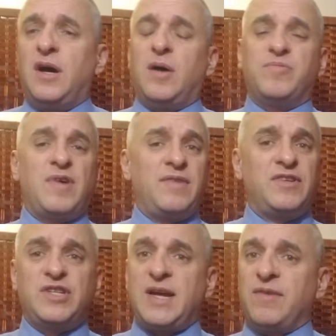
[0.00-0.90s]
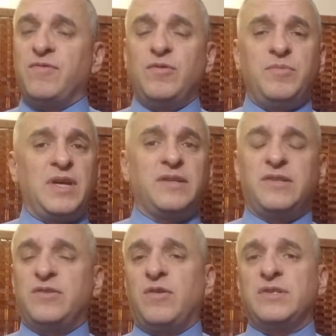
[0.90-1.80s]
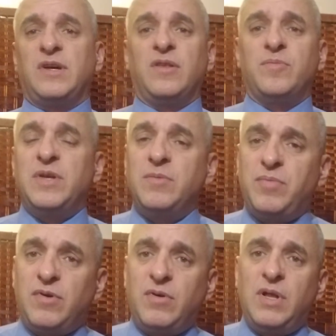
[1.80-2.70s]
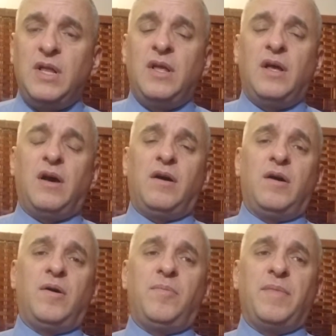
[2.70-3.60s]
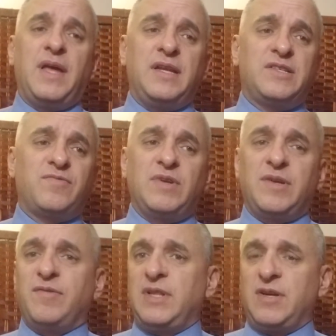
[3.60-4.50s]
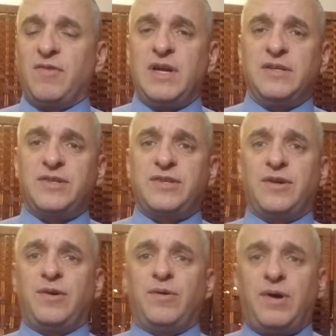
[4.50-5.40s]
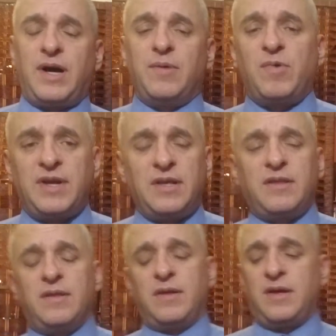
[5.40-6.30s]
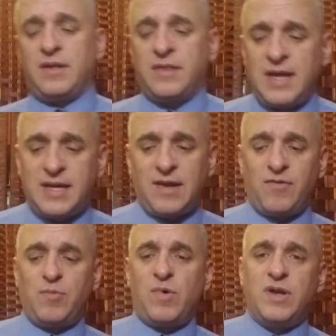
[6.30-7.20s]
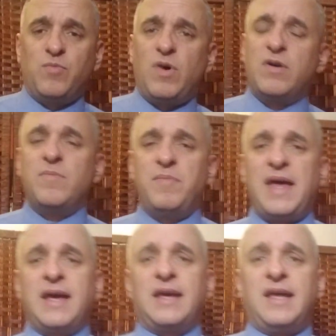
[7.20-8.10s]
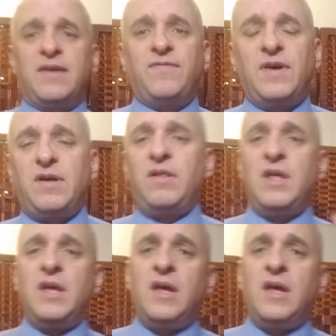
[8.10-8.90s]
private chat room. You get to talk to other people, and it's really, really great. So I want to thank everyone. Welcome back, NFL.